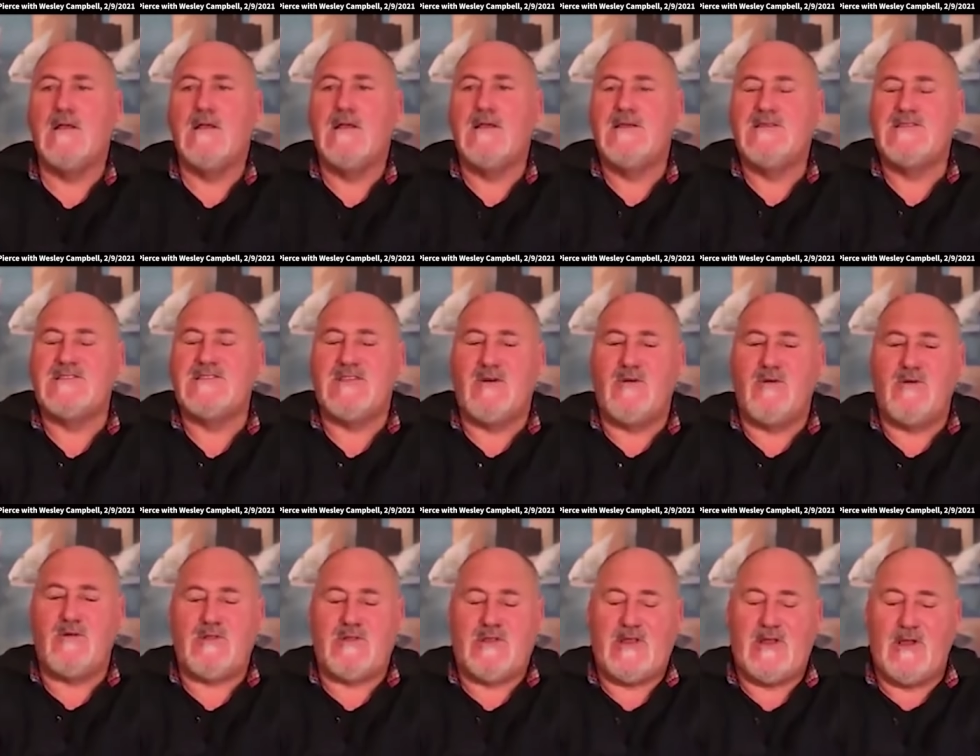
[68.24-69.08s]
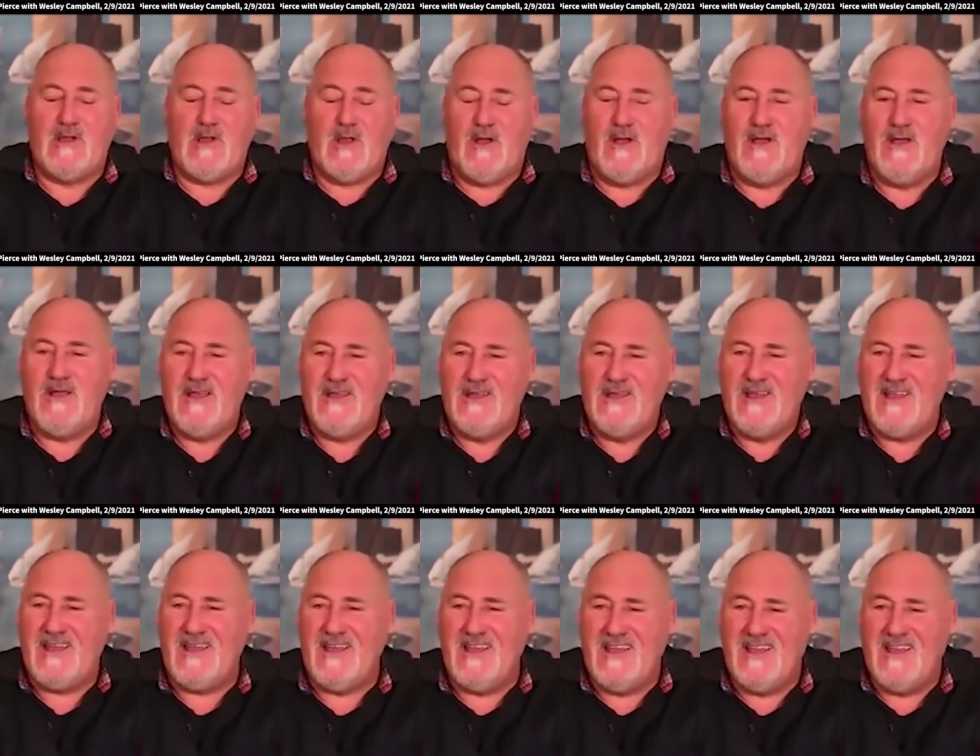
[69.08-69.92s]
So, and I have never
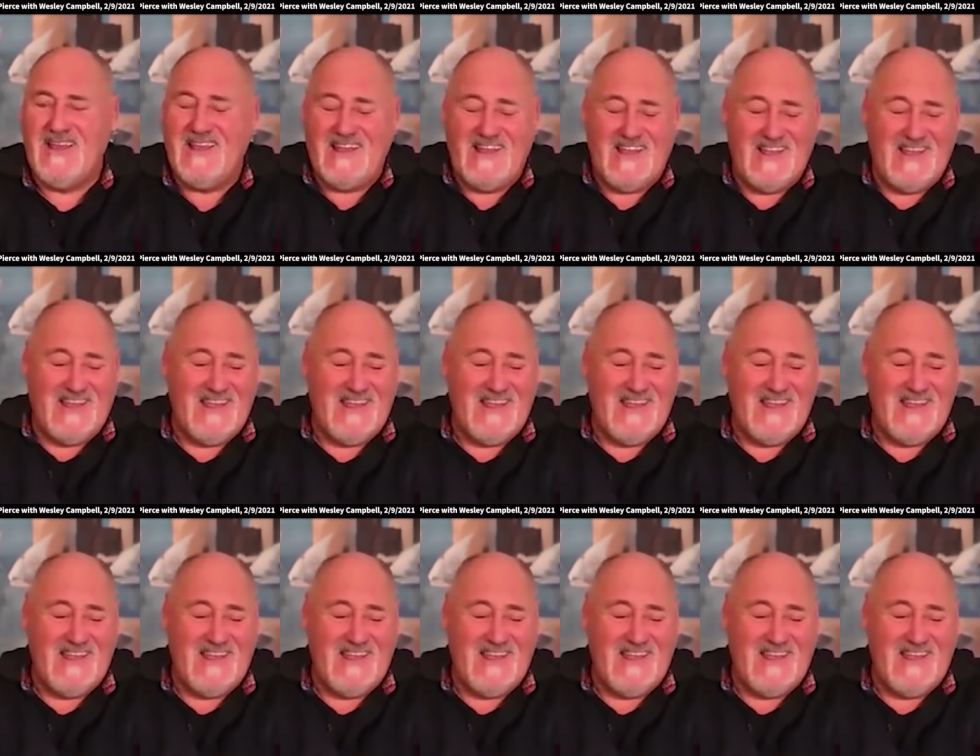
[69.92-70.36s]
looked back.